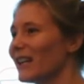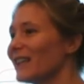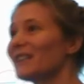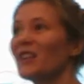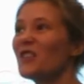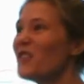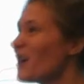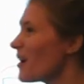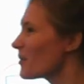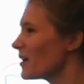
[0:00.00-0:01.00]
And I said,
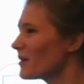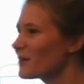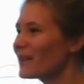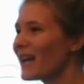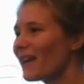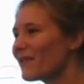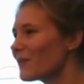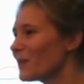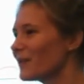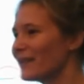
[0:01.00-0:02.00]
no one would
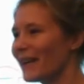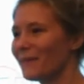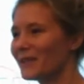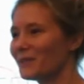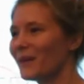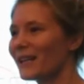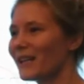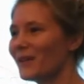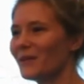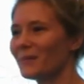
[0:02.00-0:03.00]
ever put that much
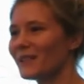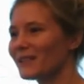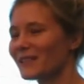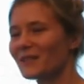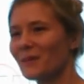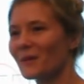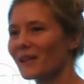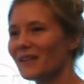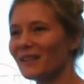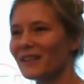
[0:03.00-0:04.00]
money into a place that's
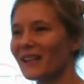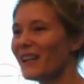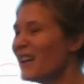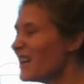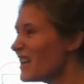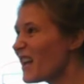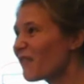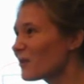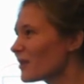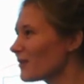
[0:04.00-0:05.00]
smoky and dirty.
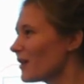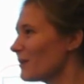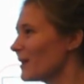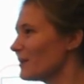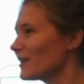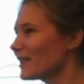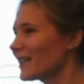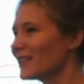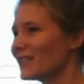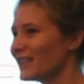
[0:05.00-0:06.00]
Never would have wallpapered their
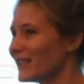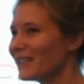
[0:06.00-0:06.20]
kitchen.